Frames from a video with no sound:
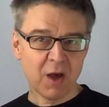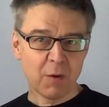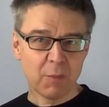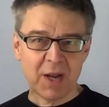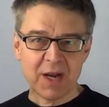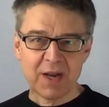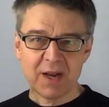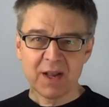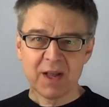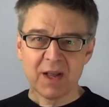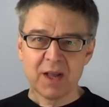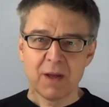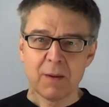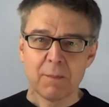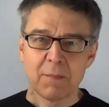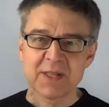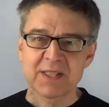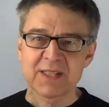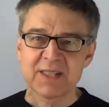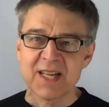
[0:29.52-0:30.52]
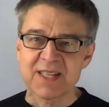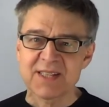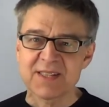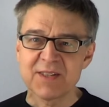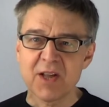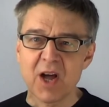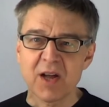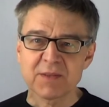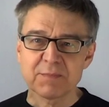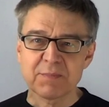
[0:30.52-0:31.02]
Well, but let's
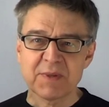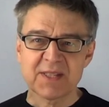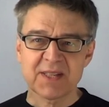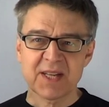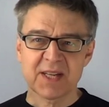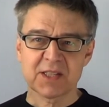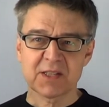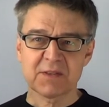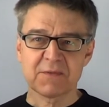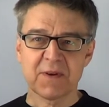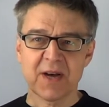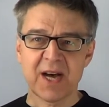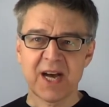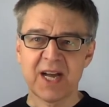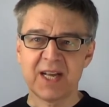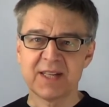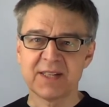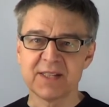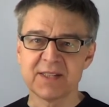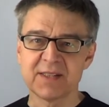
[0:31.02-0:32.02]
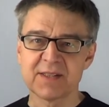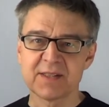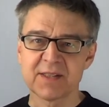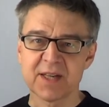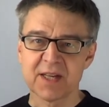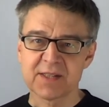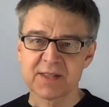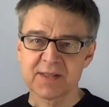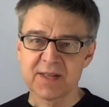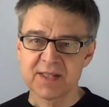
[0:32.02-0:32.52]
not be satisfied in
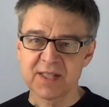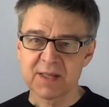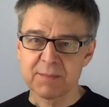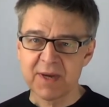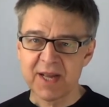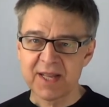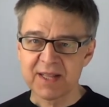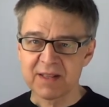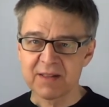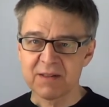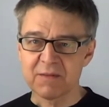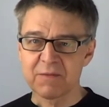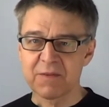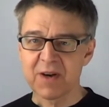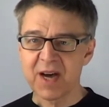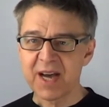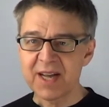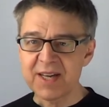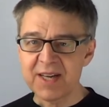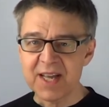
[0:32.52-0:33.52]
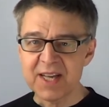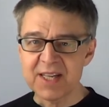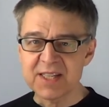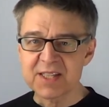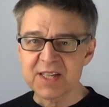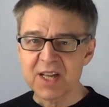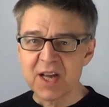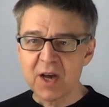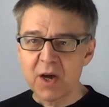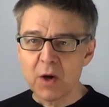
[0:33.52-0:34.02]
such sentimental findings.
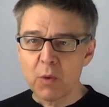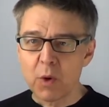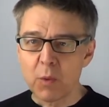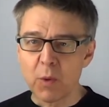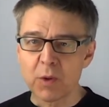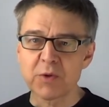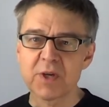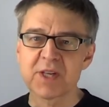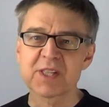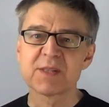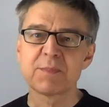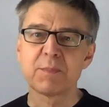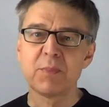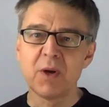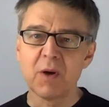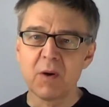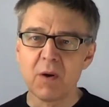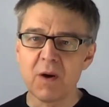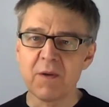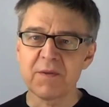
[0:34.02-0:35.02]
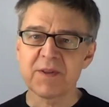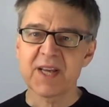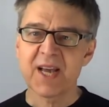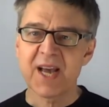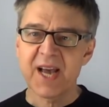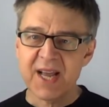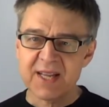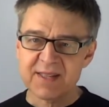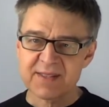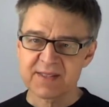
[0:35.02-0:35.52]
We want to explore the
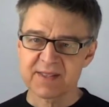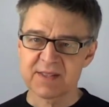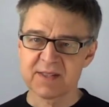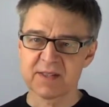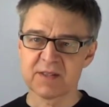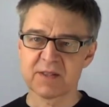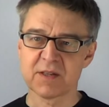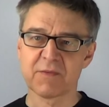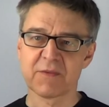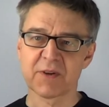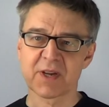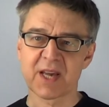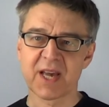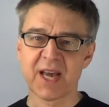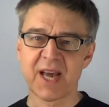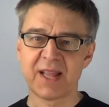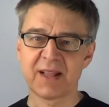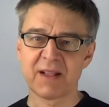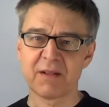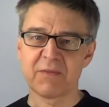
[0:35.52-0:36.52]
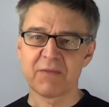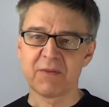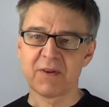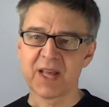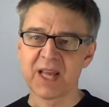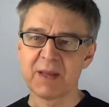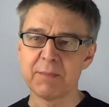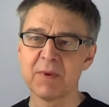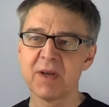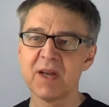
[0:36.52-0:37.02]
essence of a candle
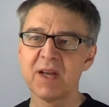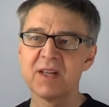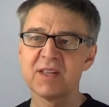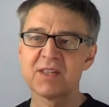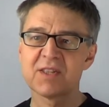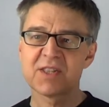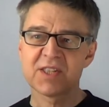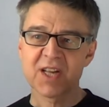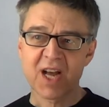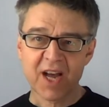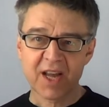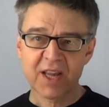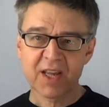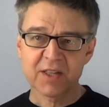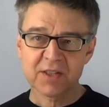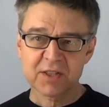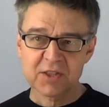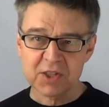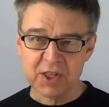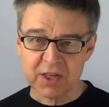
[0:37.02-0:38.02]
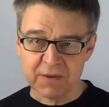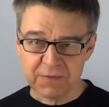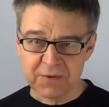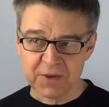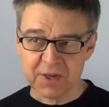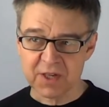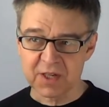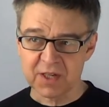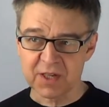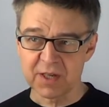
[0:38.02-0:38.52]
flame
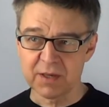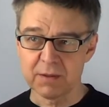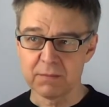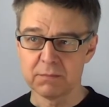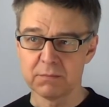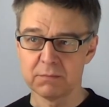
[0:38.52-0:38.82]
scientifically.